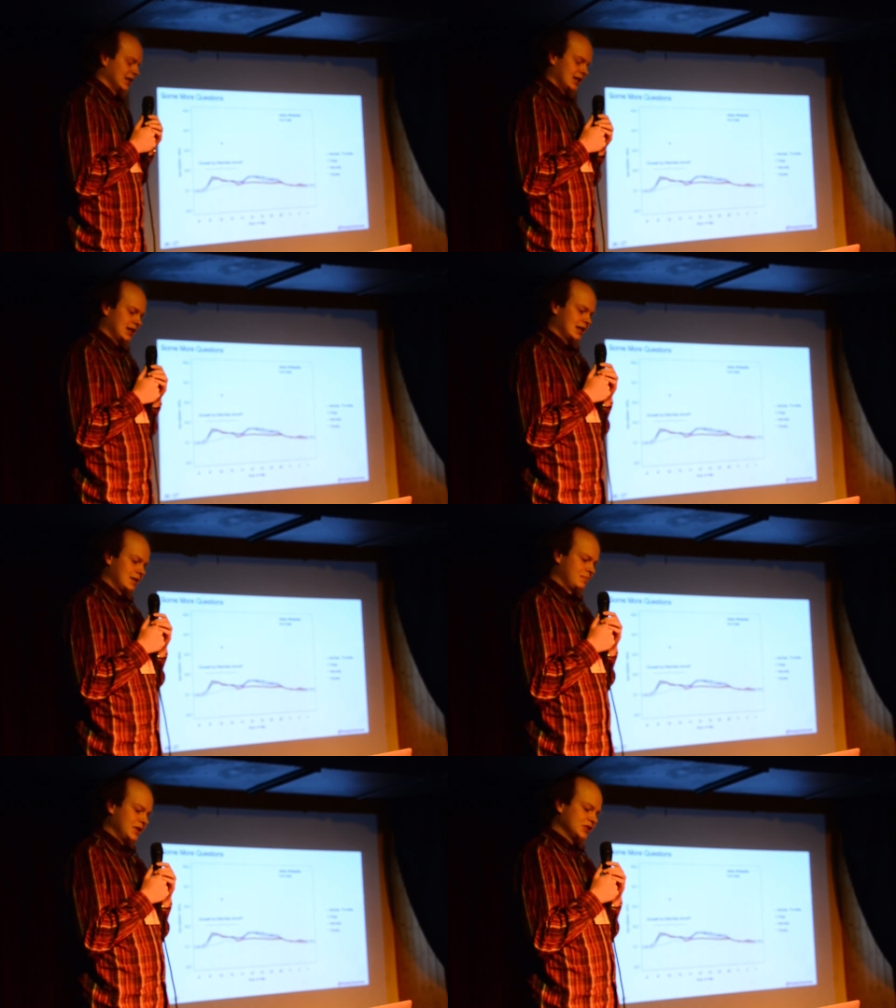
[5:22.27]

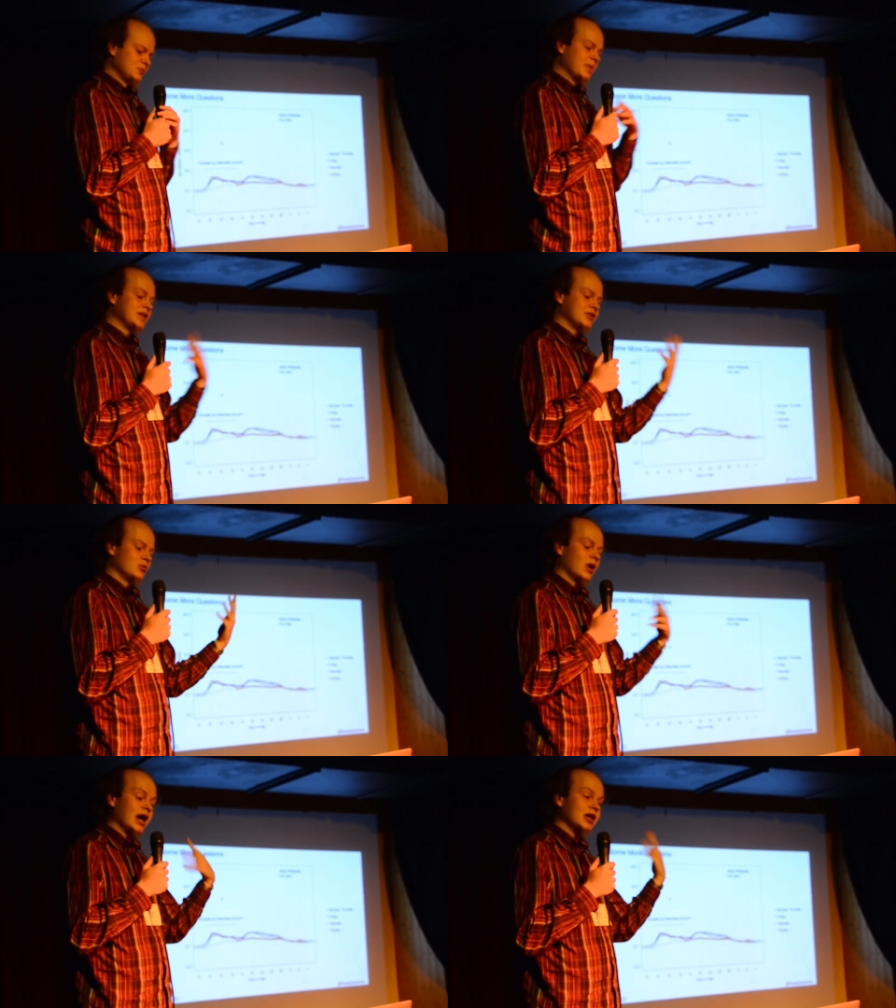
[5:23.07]
it's better
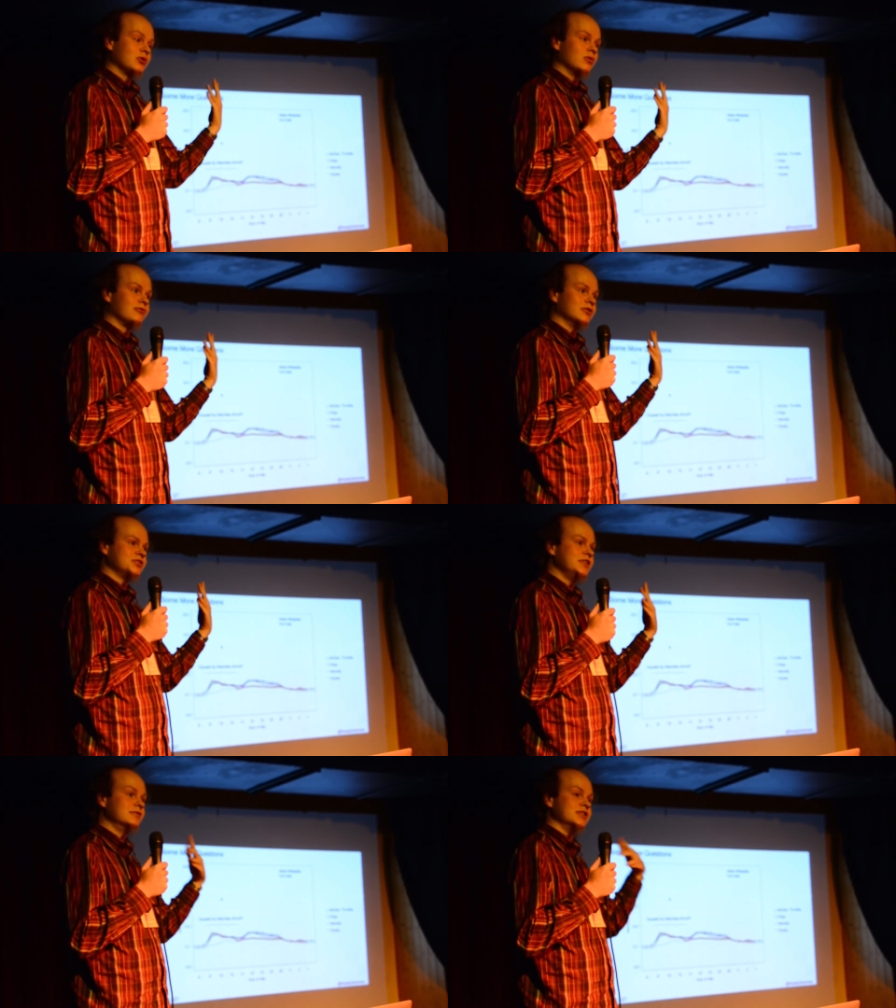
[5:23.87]
to end with a
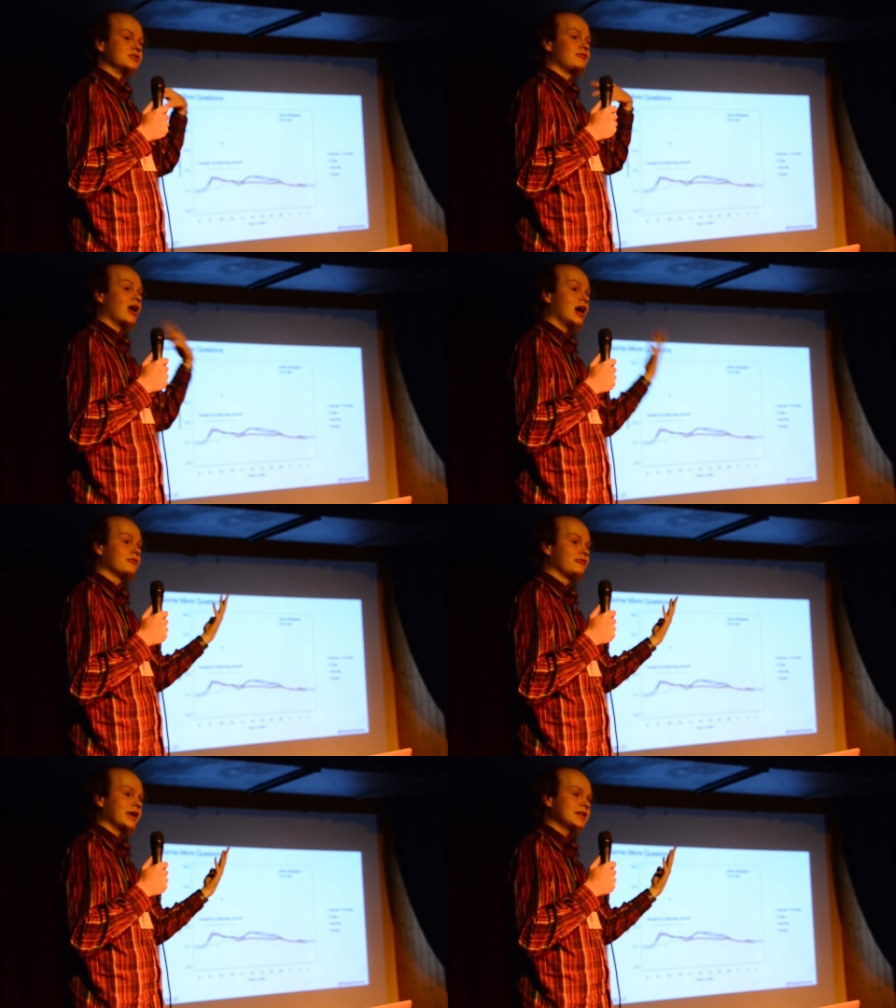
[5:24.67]
series of hard
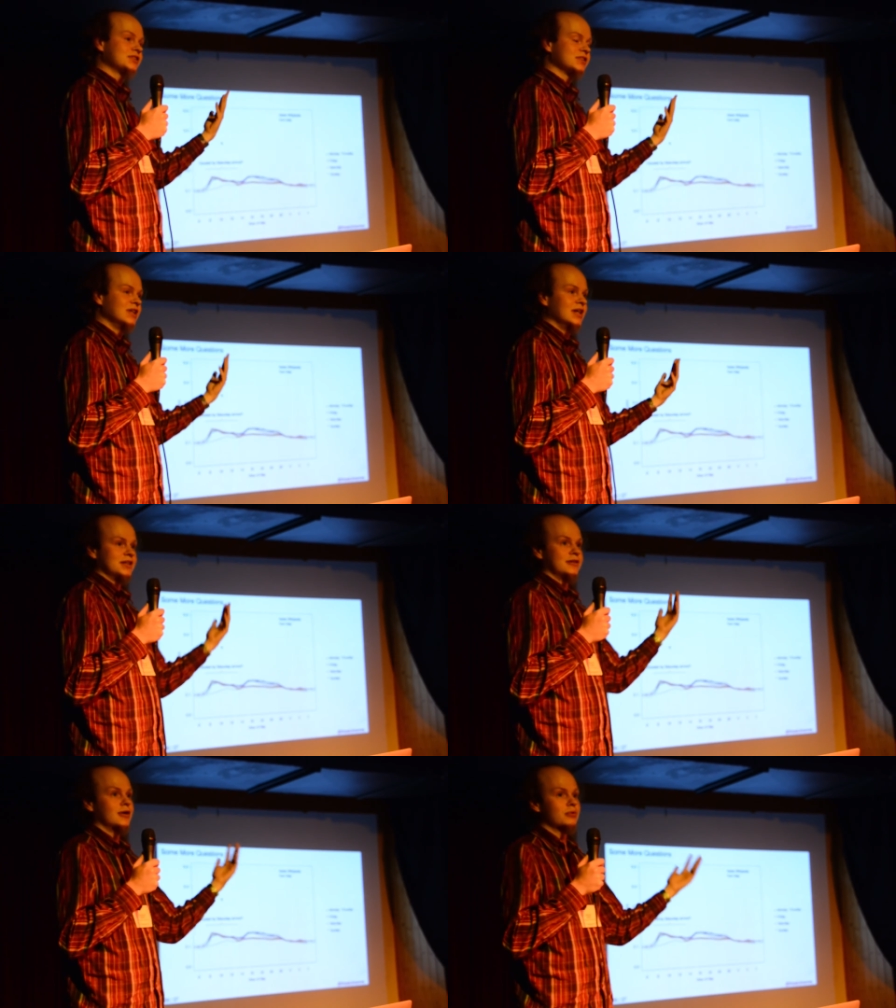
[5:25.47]
facts
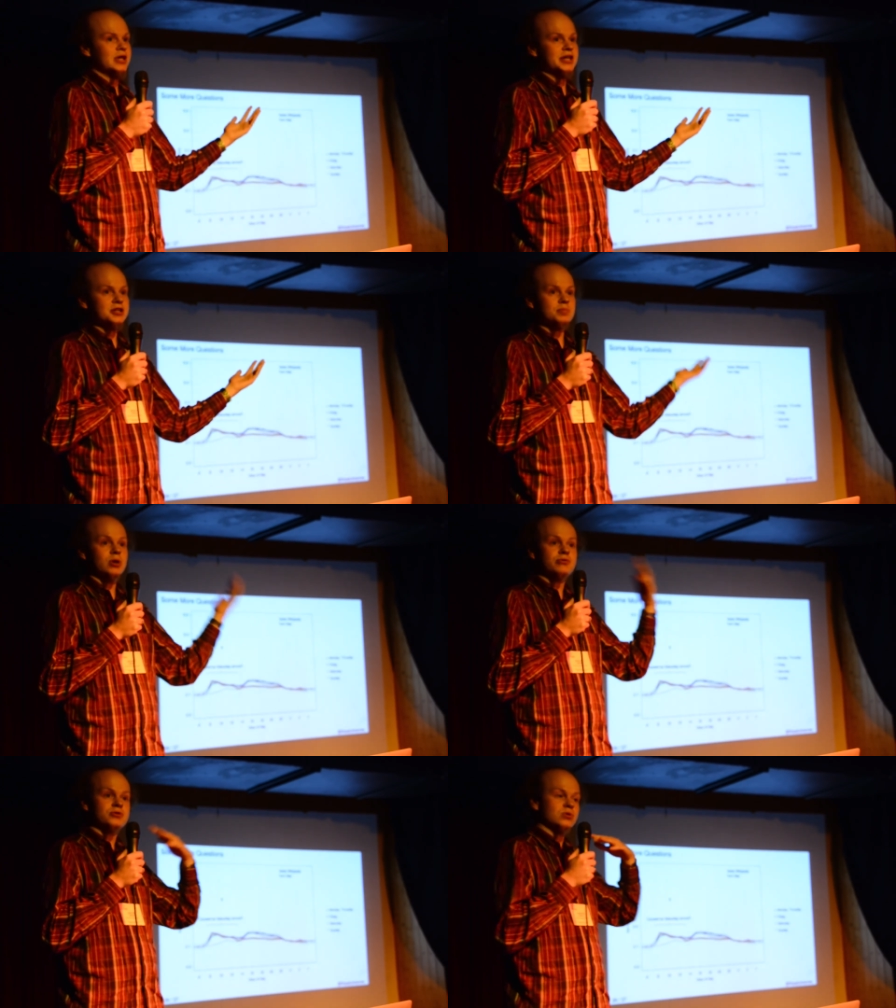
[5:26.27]
that are related
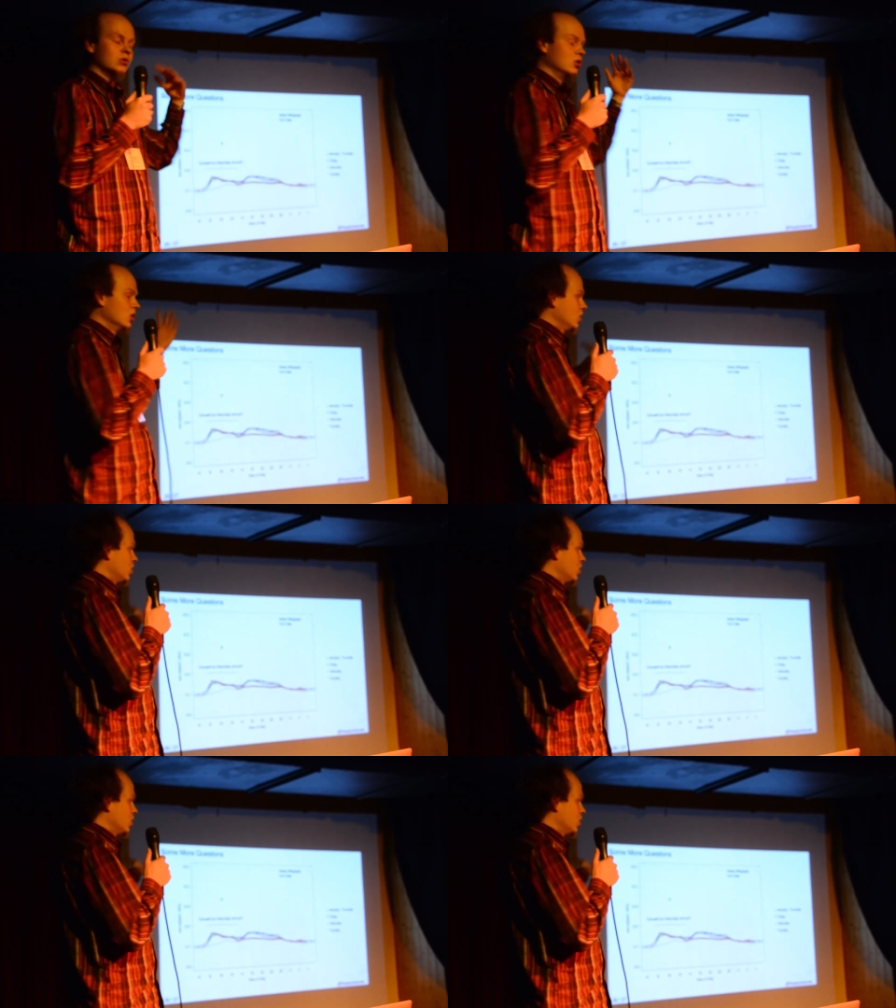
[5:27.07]
both to